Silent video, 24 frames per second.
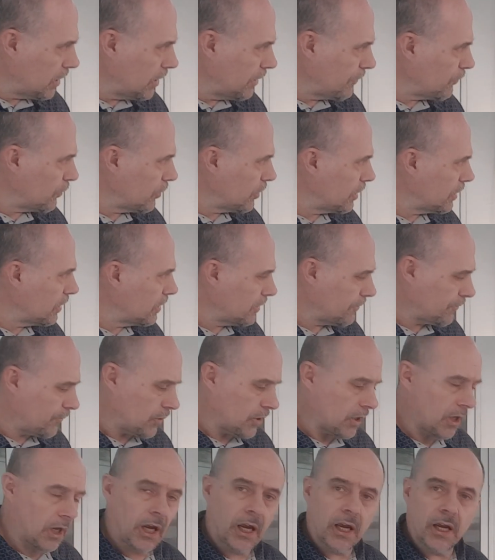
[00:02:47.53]
every
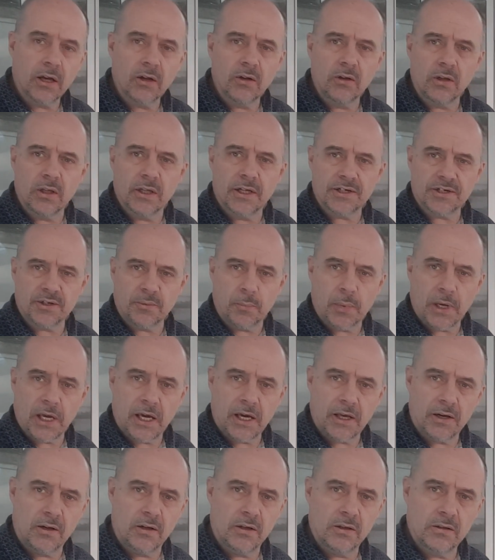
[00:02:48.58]
different angle as a
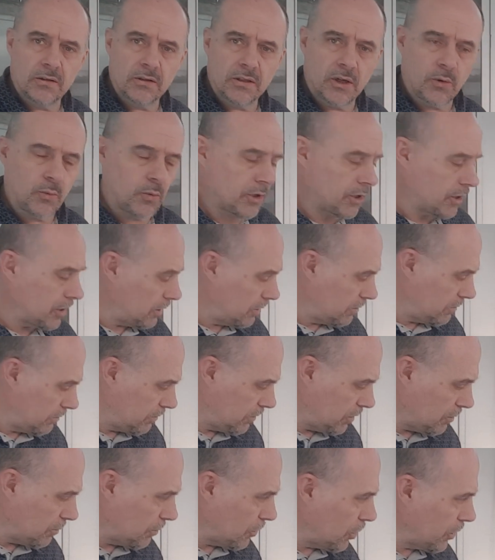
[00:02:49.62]
panel. That way
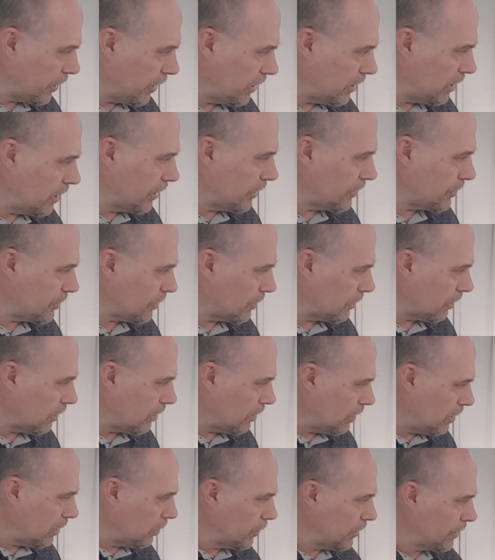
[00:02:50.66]
your body lines are
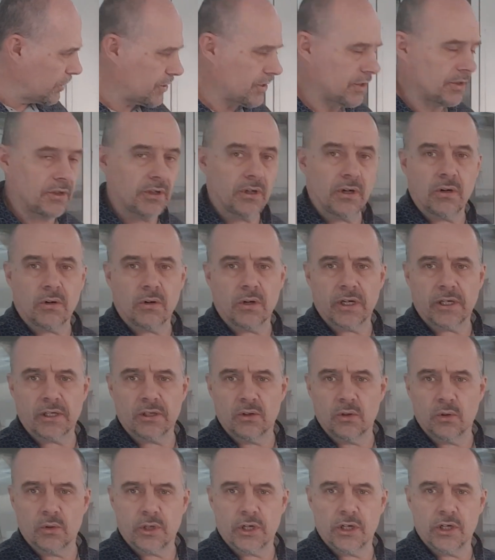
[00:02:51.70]
always in the correct
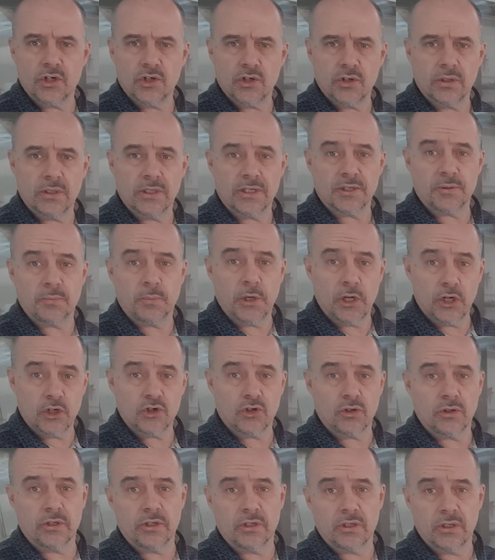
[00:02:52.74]
location,
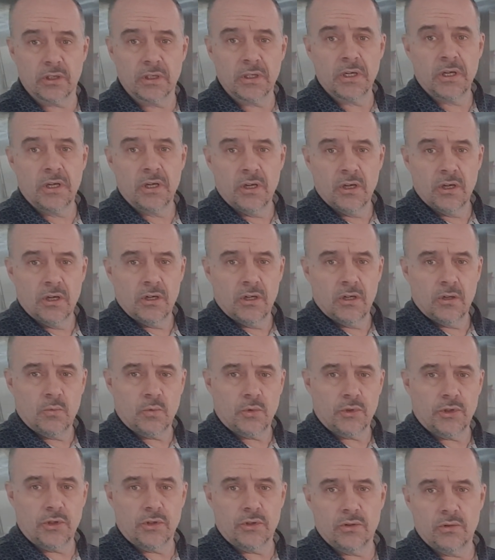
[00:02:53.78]
especially when
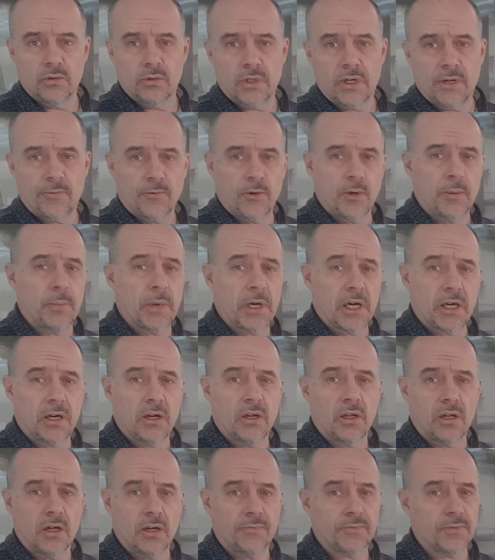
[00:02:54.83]
you're doing every
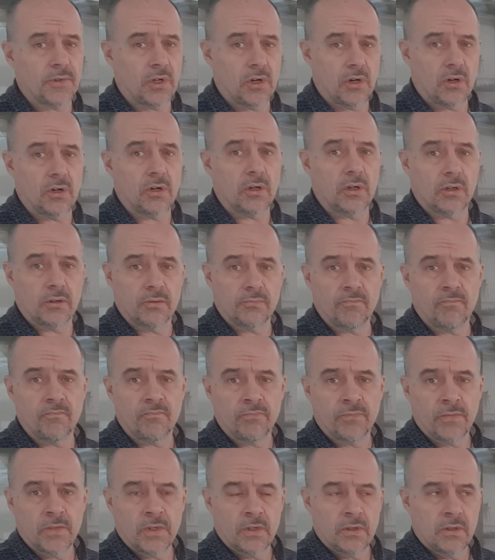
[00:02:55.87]
panel off the car.
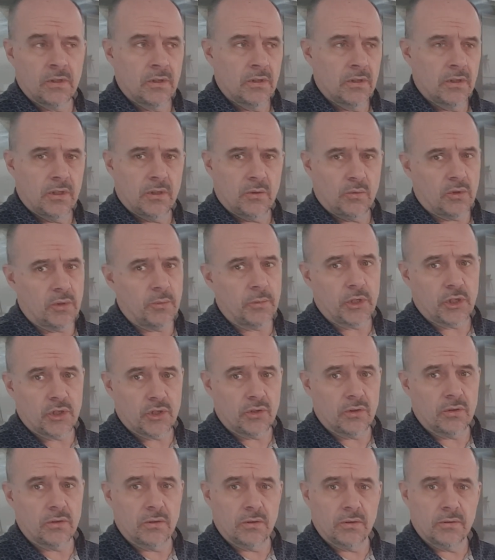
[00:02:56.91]
You want to make
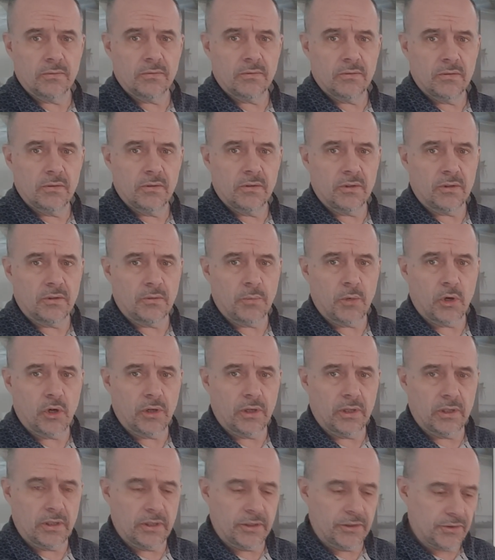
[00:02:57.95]
sure your body
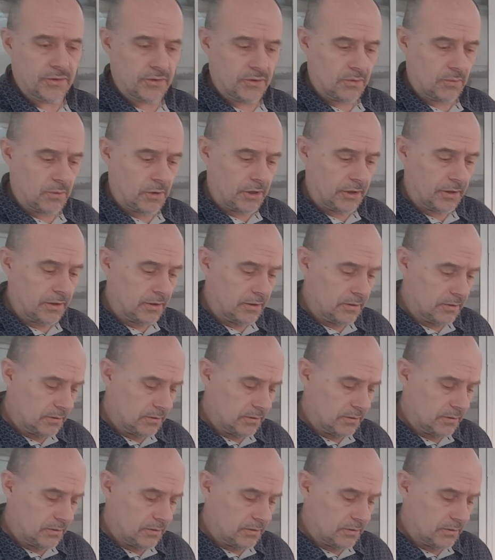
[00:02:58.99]
lines are right,